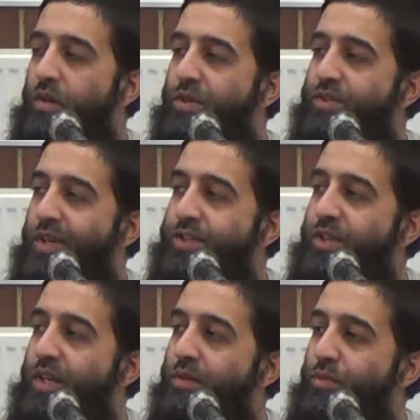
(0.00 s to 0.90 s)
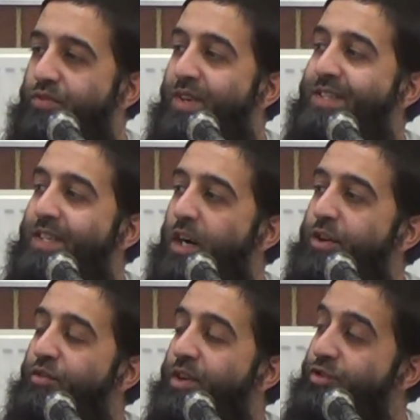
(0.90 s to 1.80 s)
was resting, was resting
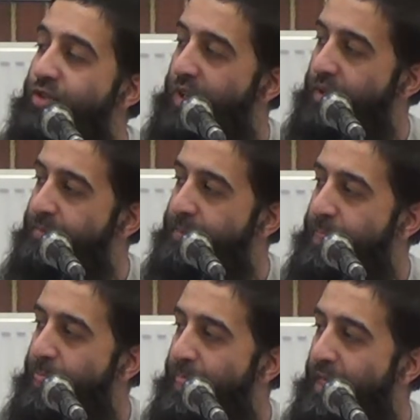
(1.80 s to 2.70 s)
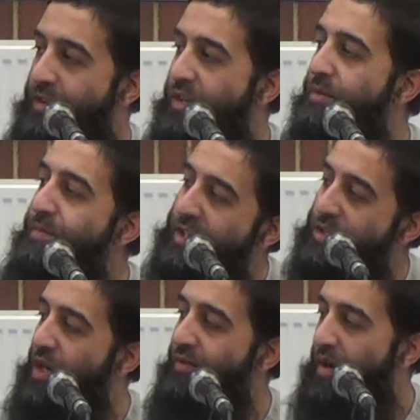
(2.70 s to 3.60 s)
under a tree and the
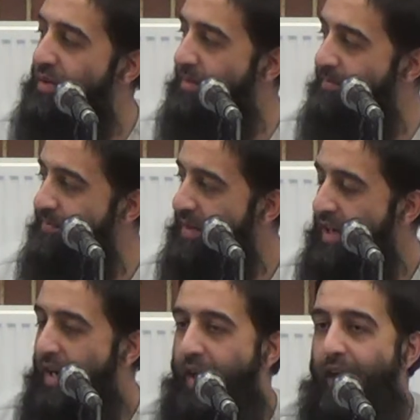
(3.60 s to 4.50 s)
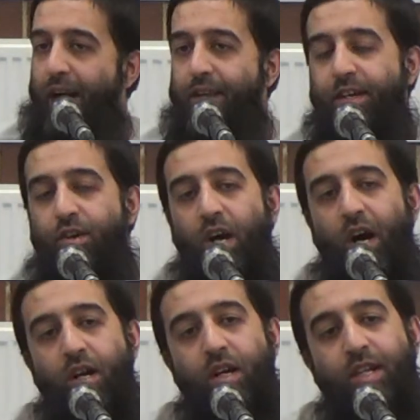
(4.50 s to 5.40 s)
companions were around him. And he
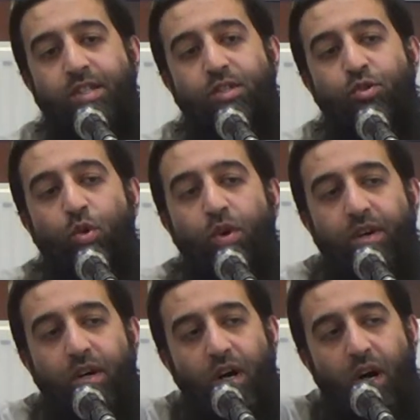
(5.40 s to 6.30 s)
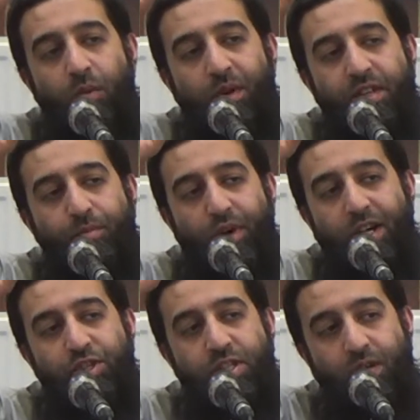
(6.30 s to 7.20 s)
hung his sword on one of the
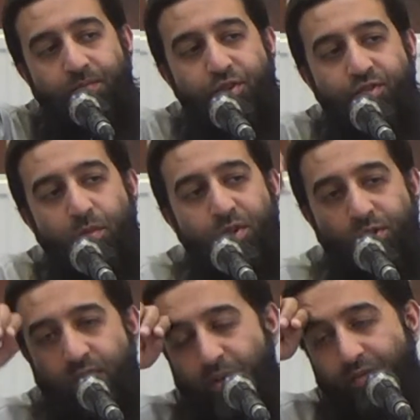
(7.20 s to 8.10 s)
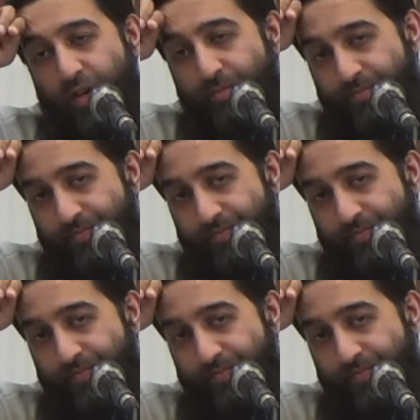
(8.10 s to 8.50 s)
branches of the tree which was above him.